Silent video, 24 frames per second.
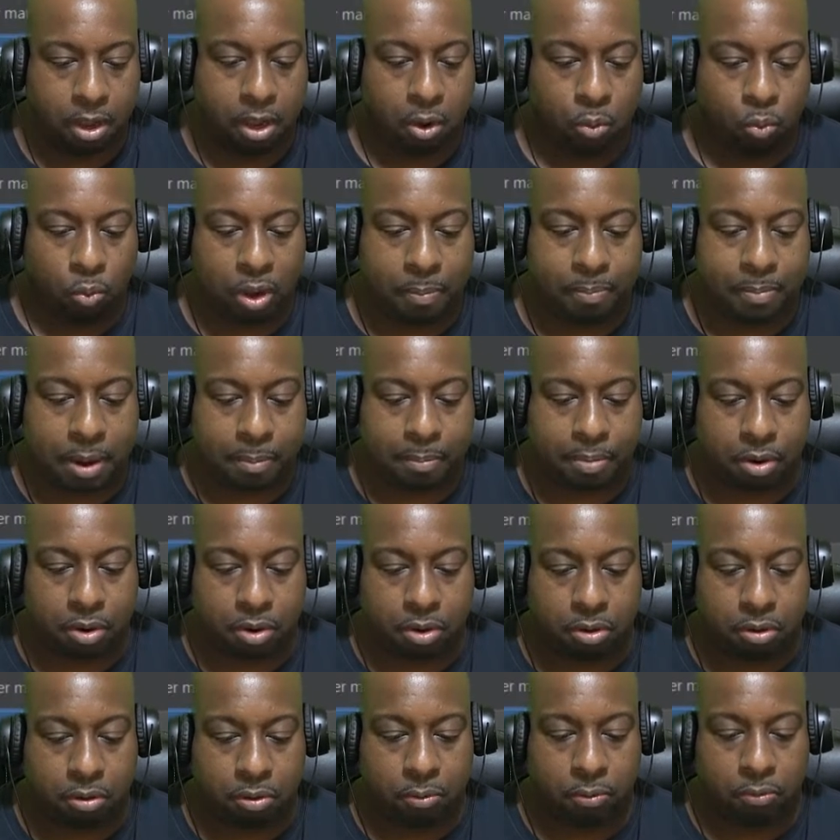Remember
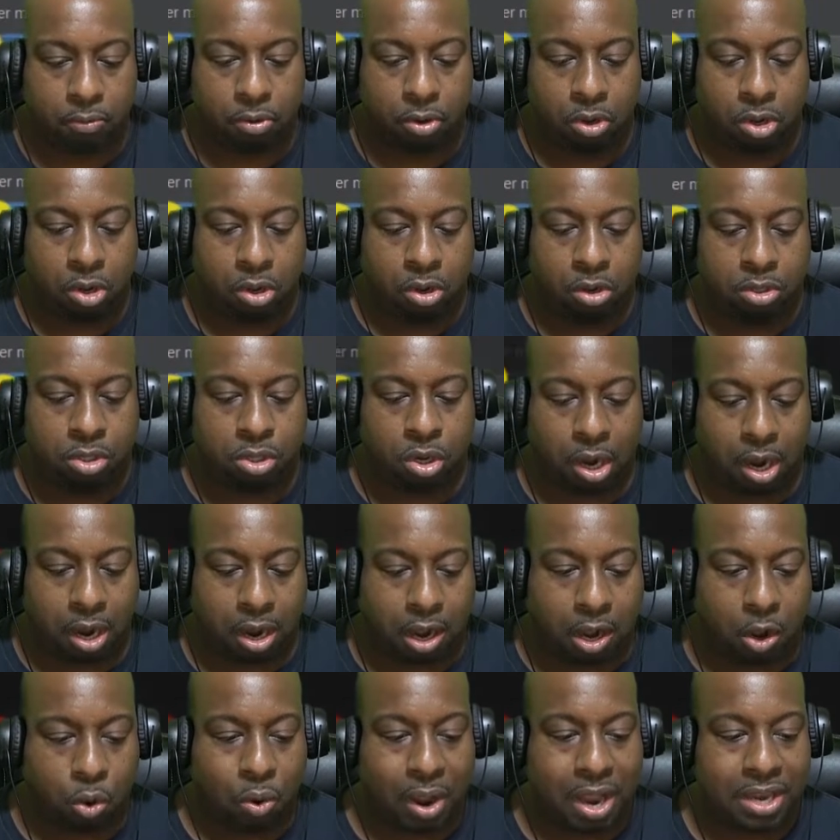to
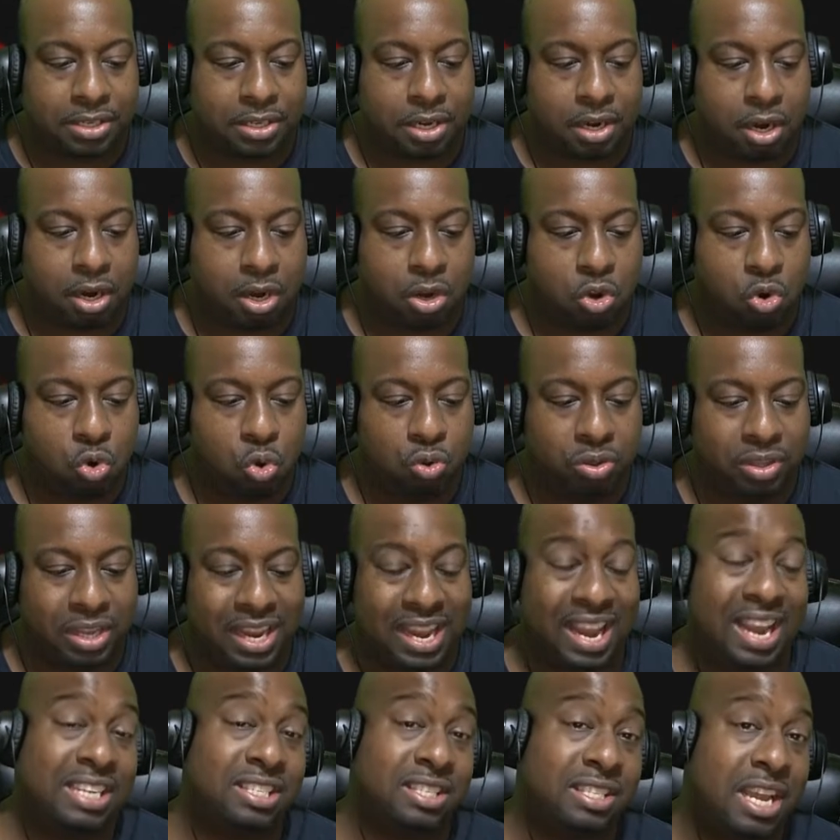always include the
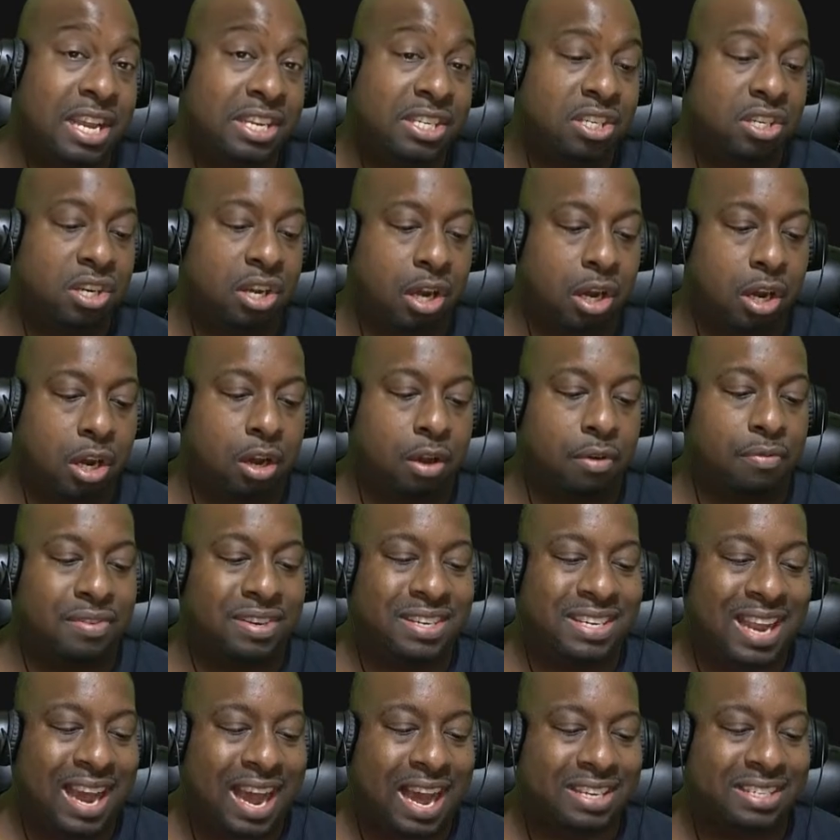extension of
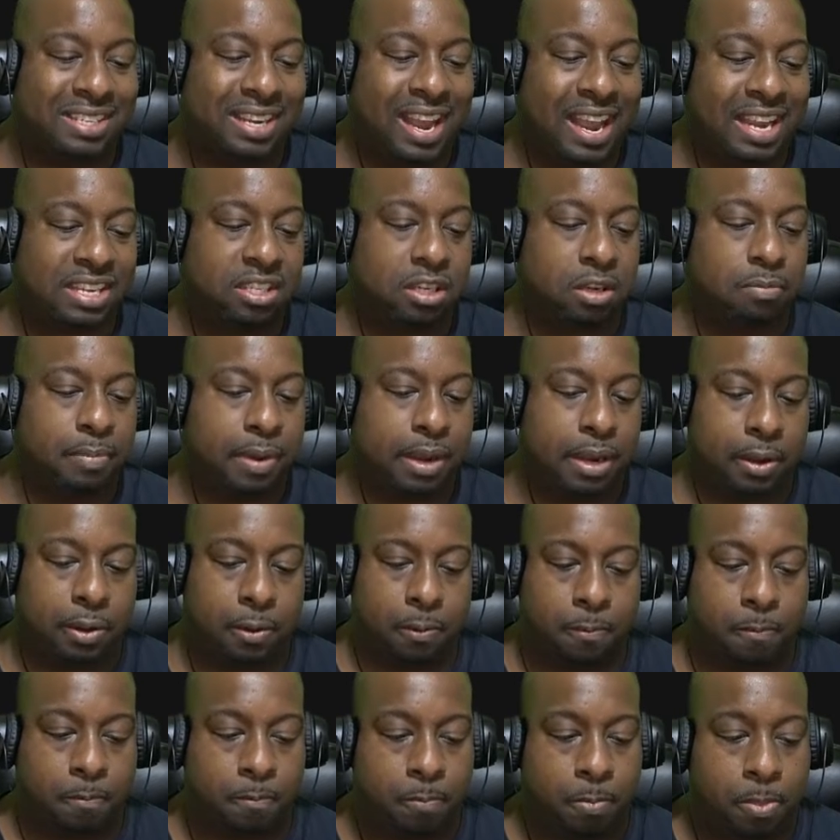.xml.
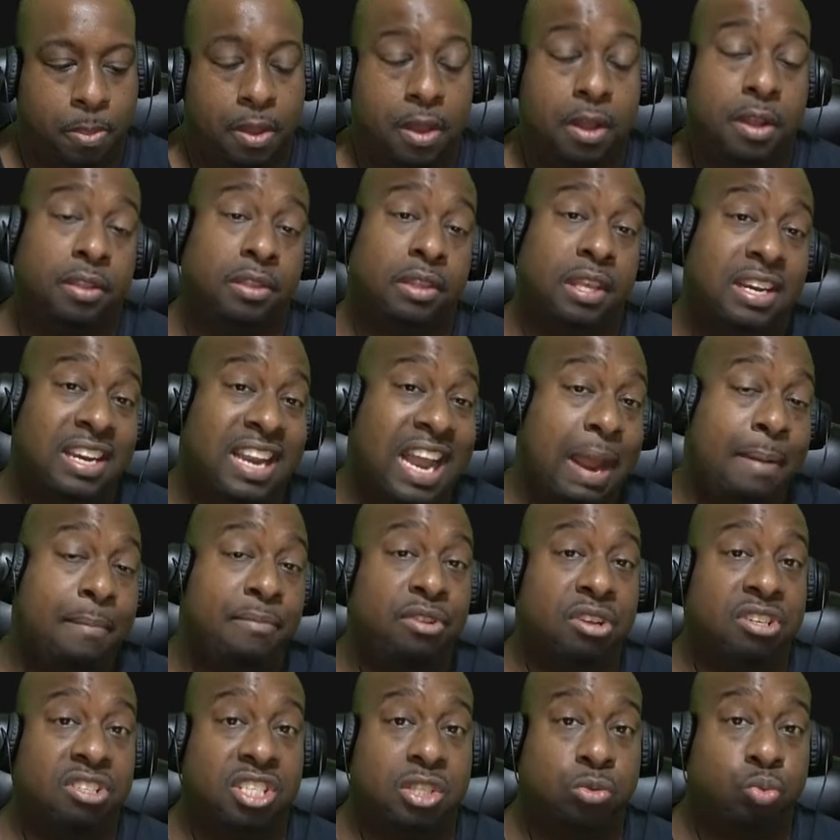The name of
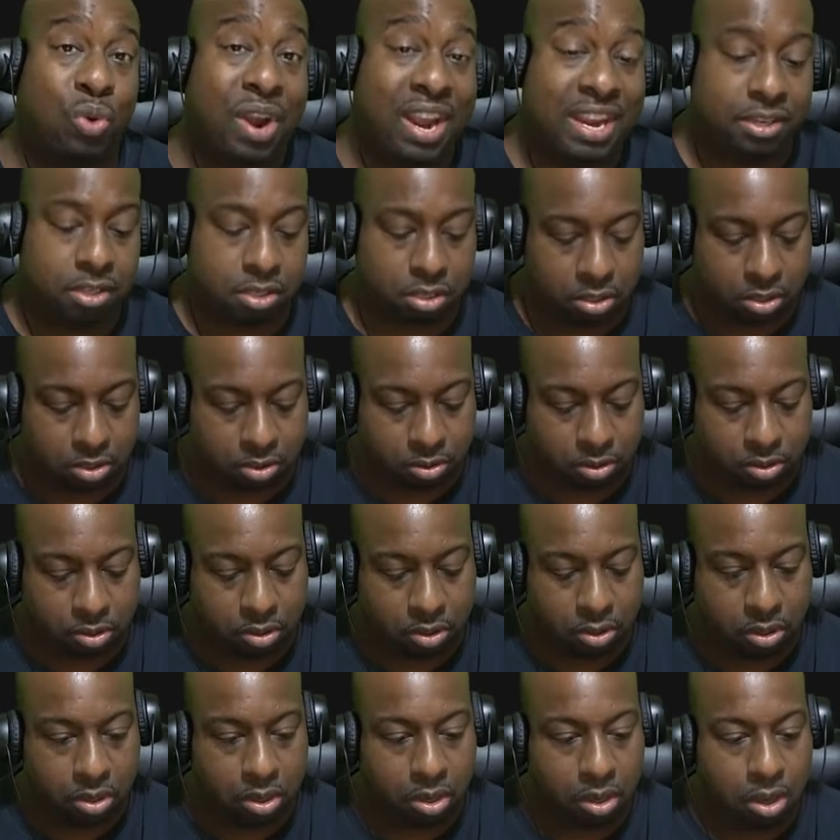the suite
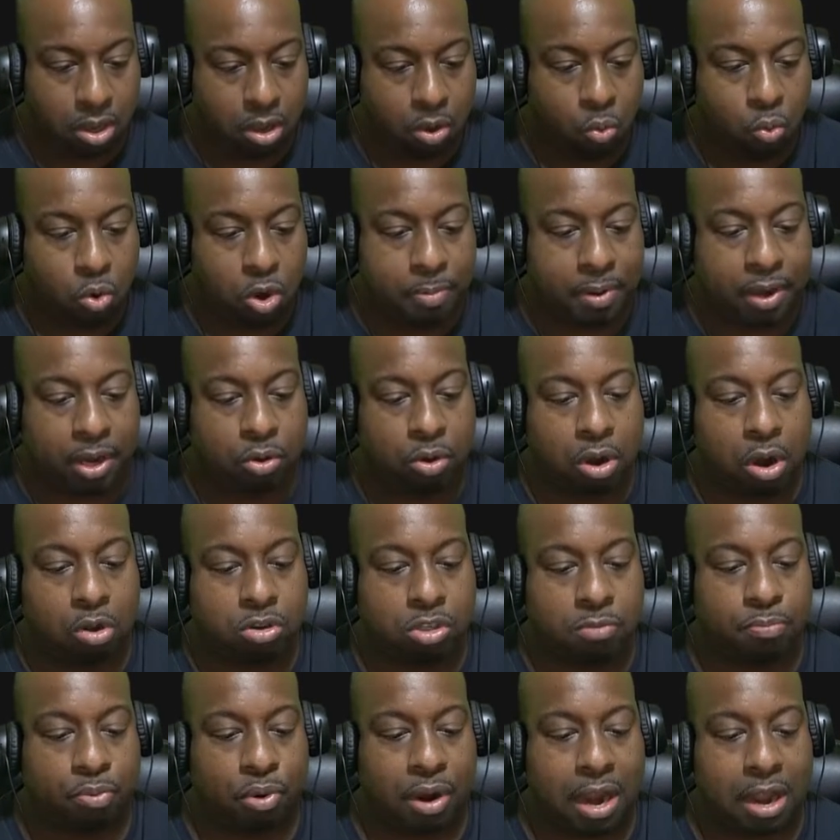will be
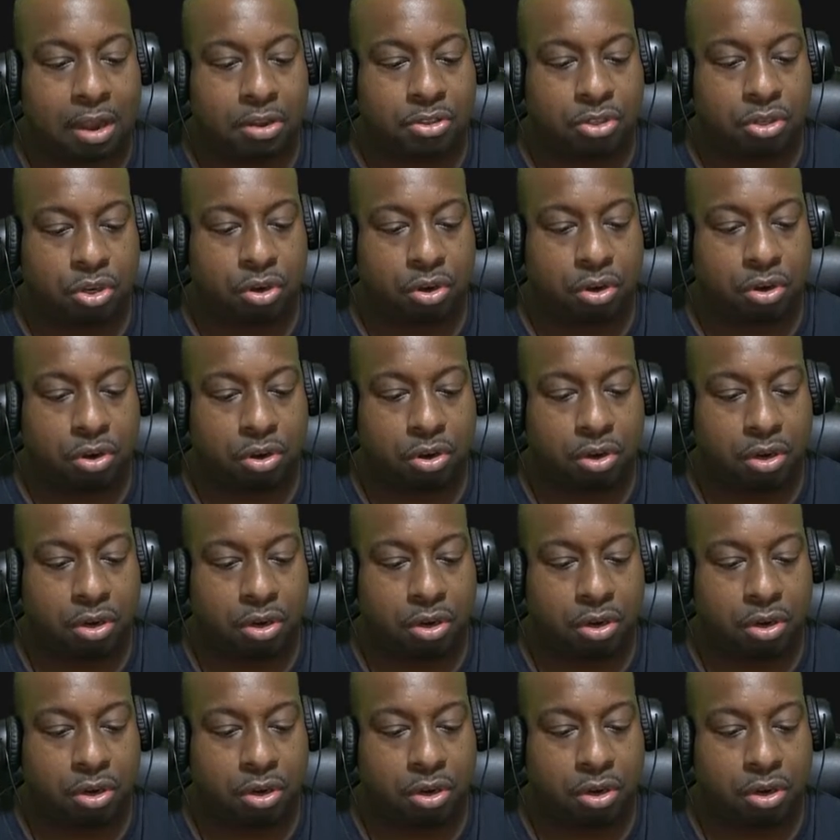cross-browser